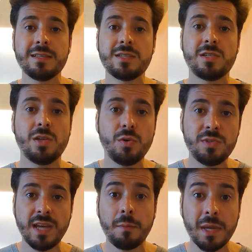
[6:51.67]
it's so
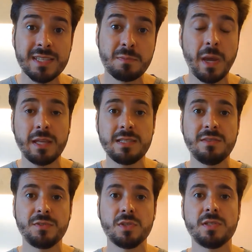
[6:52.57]
damn
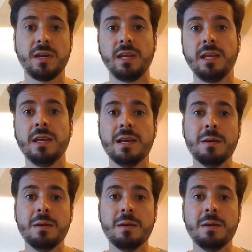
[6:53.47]
expensive to study.